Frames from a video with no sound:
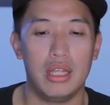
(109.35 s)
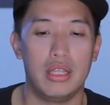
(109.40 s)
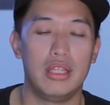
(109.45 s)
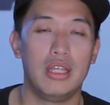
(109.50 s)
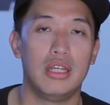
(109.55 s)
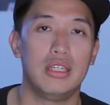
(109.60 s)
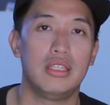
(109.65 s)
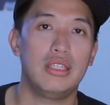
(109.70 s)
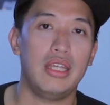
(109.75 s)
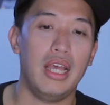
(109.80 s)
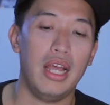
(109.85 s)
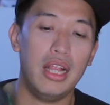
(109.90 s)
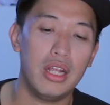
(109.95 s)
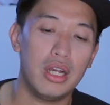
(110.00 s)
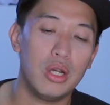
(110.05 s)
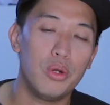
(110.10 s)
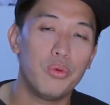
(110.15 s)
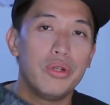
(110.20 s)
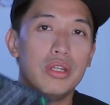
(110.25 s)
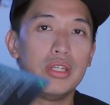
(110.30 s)
the
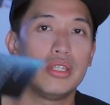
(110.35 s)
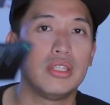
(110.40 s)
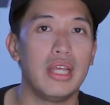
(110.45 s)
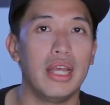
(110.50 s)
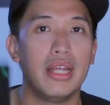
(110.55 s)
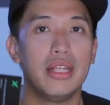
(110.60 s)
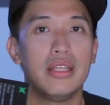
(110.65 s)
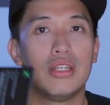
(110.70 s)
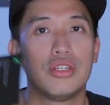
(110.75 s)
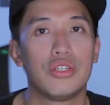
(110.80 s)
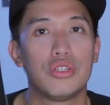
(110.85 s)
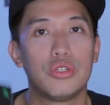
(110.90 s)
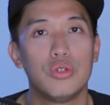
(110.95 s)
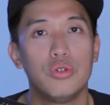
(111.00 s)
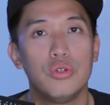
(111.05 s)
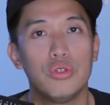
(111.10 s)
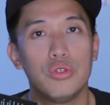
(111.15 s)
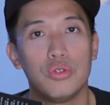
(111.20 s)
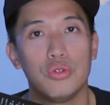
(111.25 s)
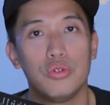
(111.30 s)
seller will send the
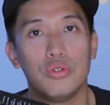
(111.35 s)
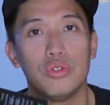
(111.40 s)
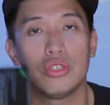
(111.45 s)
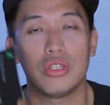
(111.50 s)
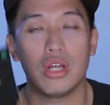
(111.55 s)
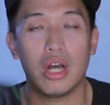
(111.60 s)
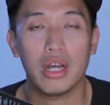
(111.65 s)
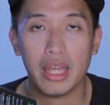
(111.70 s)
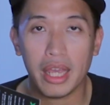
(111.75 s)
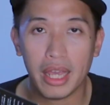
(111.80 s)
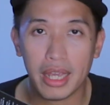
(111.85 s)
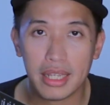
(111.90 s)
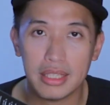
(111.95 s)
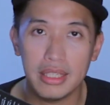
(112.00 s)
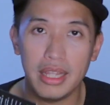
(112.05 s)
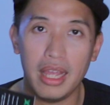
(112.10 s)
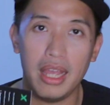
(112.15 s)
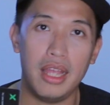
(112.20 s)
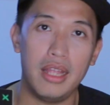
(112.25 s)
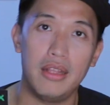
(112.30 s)
shoe to StockX,
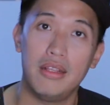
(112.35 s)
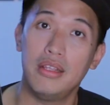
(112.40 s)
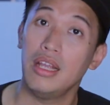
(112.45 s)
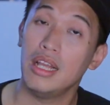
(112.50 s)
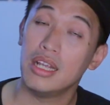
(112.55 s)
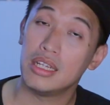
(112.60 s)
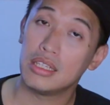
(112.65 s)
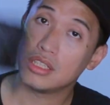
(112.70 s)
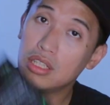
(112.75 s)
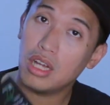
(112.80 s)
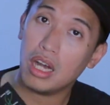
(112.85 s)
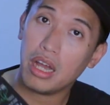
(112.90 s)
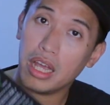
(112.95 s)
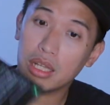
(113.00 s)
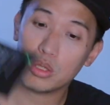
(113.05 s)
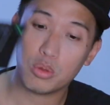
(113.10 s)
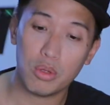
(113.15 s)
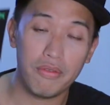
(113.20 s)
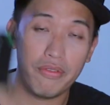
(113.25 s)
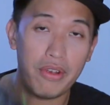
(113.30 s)
then
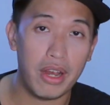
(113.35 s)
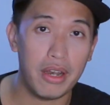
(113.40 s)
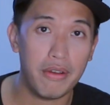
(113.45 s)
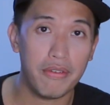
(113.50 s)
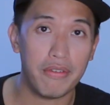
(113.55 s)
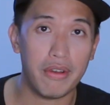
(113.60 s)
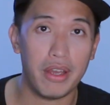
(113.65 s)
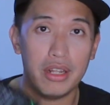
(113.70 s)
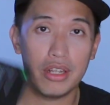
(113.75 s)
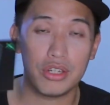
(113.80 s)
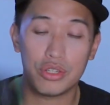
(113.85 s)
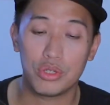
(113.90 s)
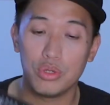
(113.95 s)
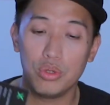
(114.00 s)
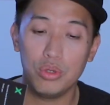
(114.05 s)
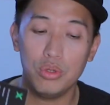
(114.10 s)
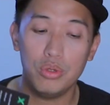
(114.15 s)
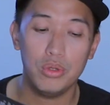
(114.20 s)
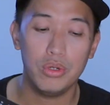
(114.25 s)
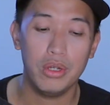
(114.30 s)
StockX will verify the
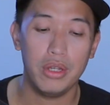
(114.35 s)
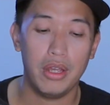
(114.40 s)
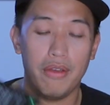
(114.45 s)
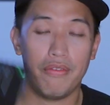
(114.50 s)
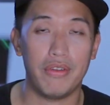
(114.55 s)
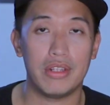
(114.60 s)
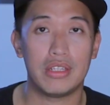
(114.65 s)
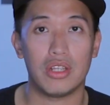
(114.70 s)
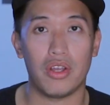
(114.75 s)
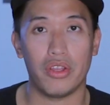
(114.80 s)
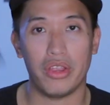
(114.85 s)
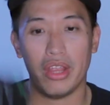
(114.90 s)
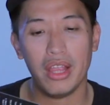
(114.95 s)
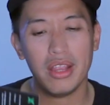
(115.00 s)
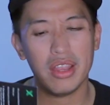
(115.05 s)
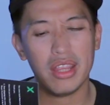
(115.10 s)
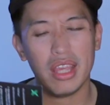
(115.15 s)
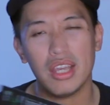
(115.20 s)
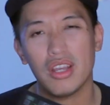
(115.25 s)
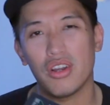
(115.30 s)
shoe if it's
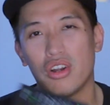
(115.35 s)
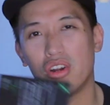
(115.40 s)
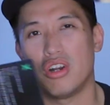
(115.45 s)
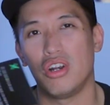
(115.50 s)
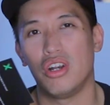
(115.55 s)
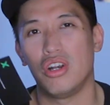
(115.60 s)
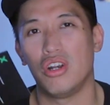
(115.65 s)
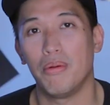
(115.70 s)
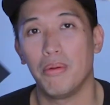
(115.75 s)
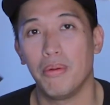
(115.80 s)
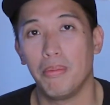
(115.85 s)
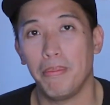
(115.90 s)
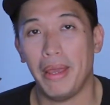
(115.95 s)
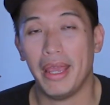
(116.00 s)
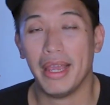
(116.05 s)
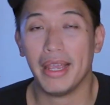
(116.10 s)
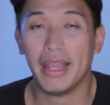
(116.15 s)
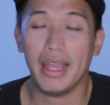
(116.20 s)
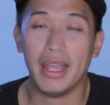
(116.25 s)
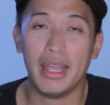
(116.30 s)
authentic or
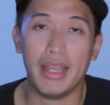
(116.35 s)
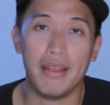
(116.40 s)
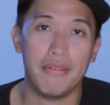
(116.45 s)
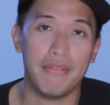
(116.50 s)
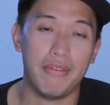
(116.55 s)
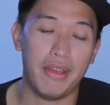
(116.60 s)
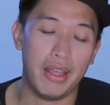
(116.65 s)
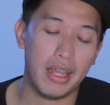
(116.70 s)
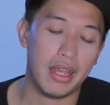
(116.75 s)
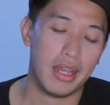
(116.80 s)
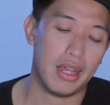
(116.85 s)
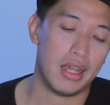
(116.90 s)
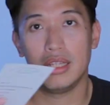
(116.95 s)
peke, fake.